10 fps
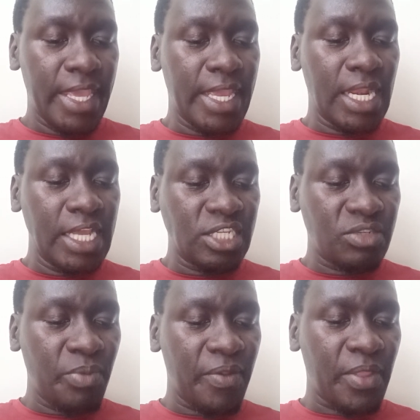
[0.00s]
He
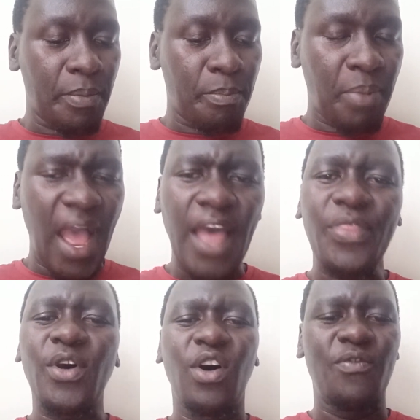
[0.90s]
leads me in the
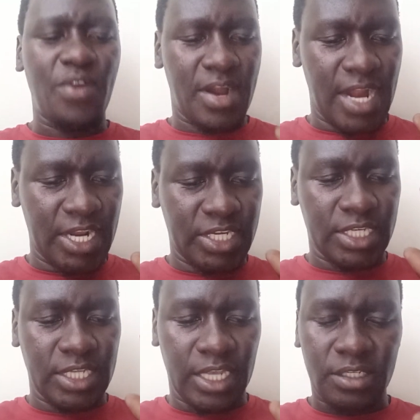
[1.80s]
path of
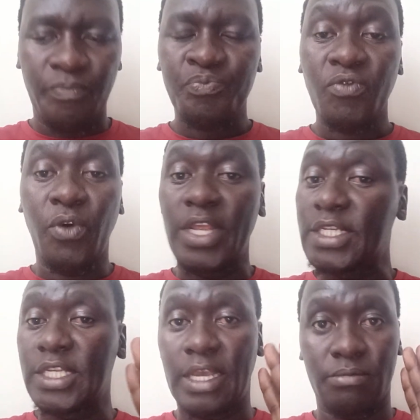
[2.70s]
righteousness for
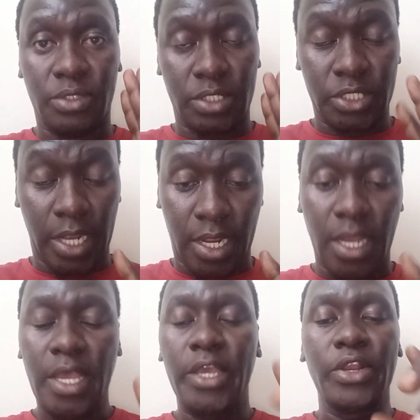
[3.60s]
His name's sake.
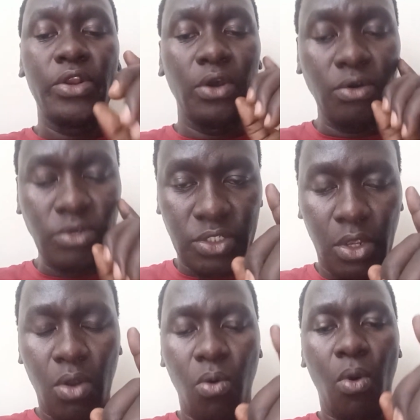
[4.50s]
He
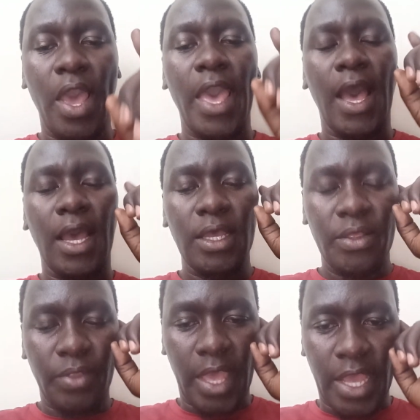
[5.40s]
knows where
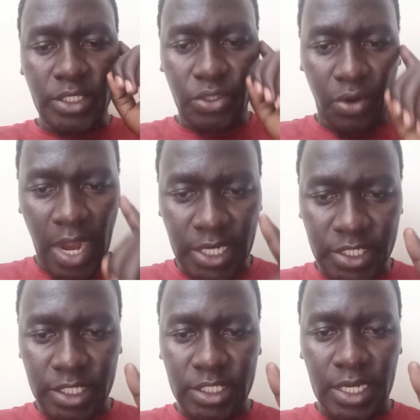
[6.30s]
there is
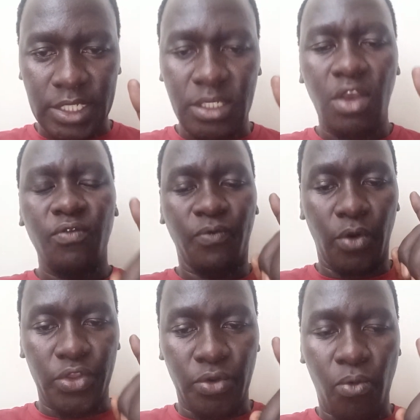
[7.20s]
righteousness
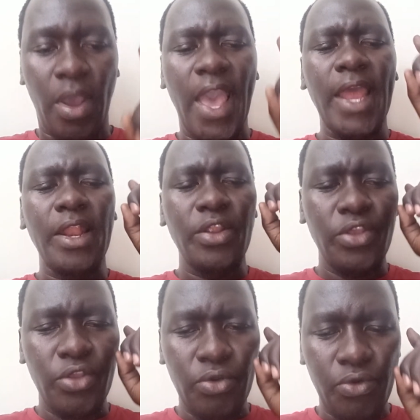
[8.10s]
for you. When
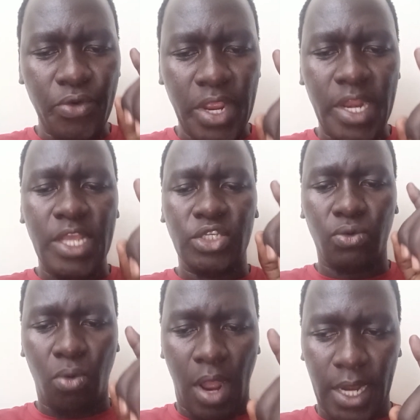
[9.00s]
you read
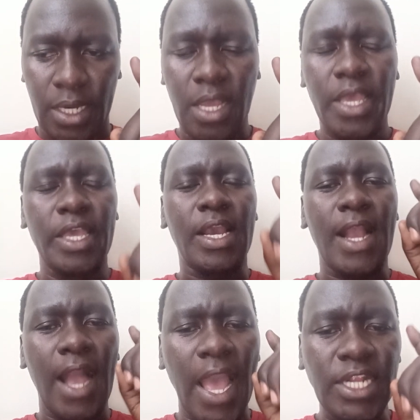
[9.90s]
His word, He
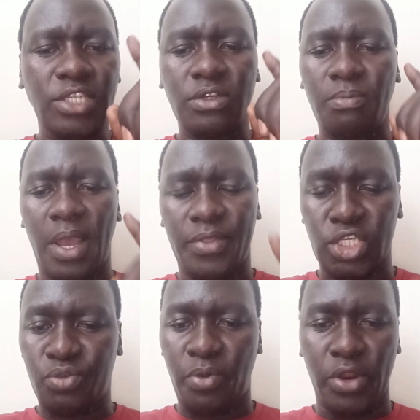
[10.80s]
guides you by
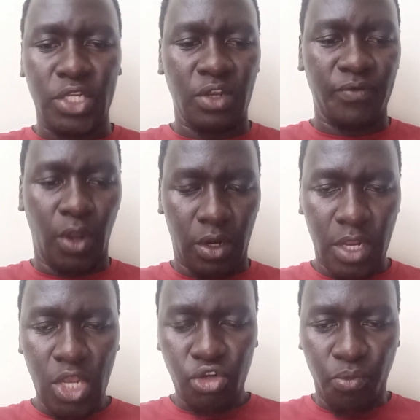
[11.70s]
the Spirit of
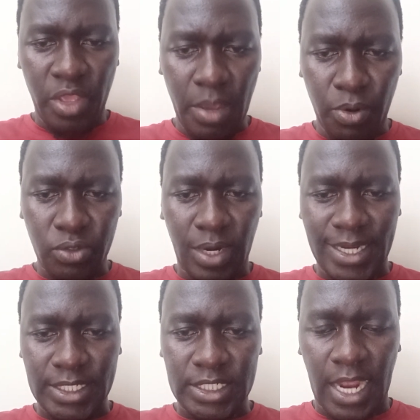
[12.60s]
God to be able to
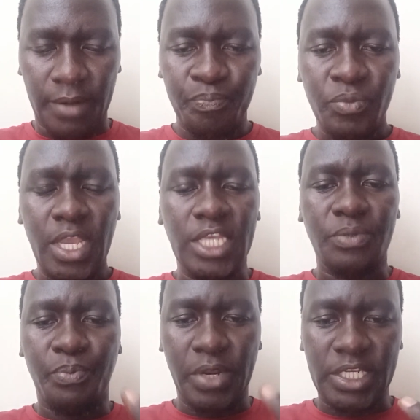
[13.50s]
understand
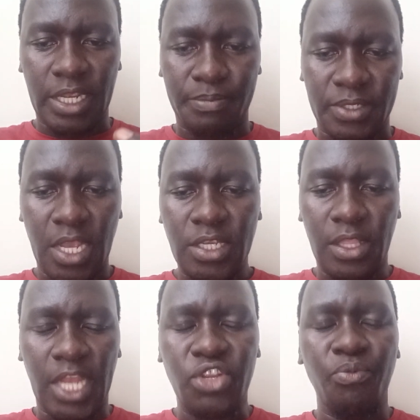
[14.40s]
His precepts,
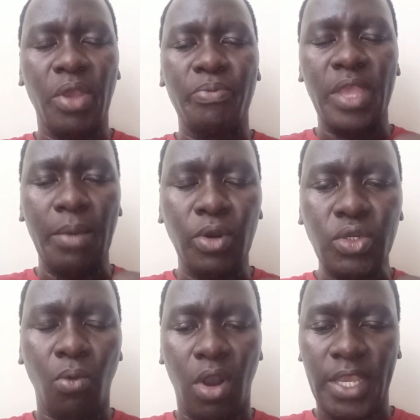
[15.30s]
so that you may be
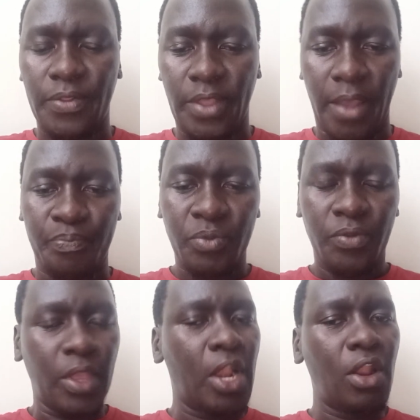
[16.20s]
able to walk in them.
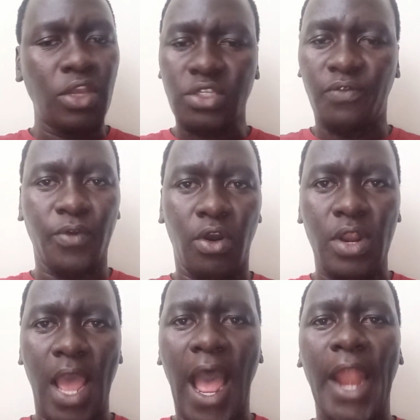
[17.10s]
The laws of
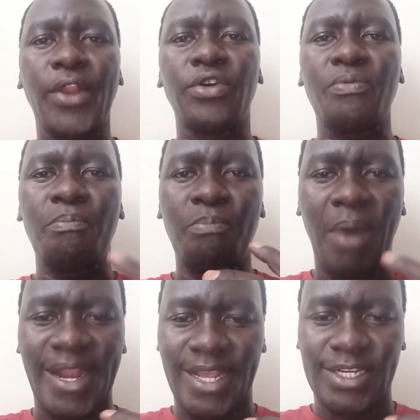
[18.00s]
God are
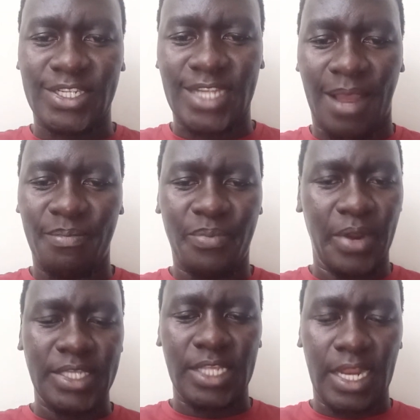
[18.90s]
not burdensome.
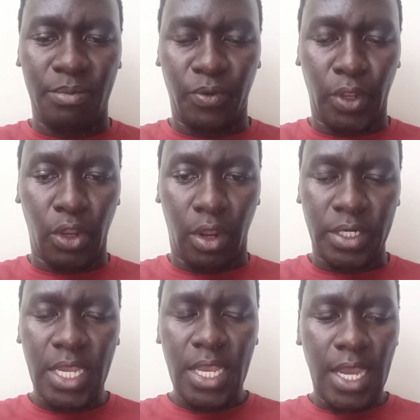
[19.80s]
Praise the name of the
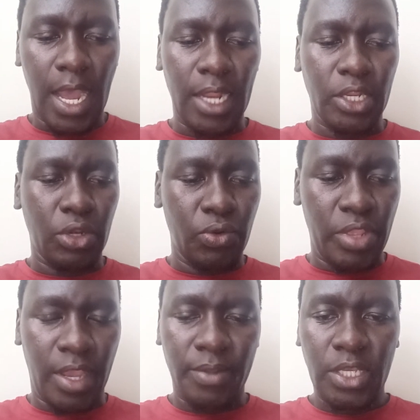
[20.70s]
Lord.
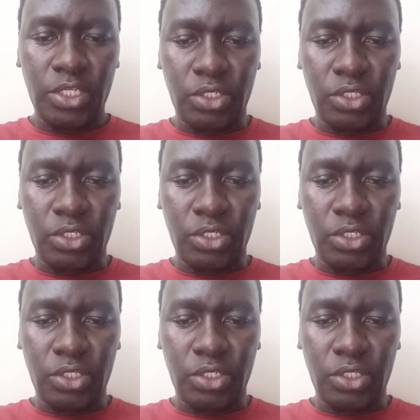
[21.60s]
Hallelujah.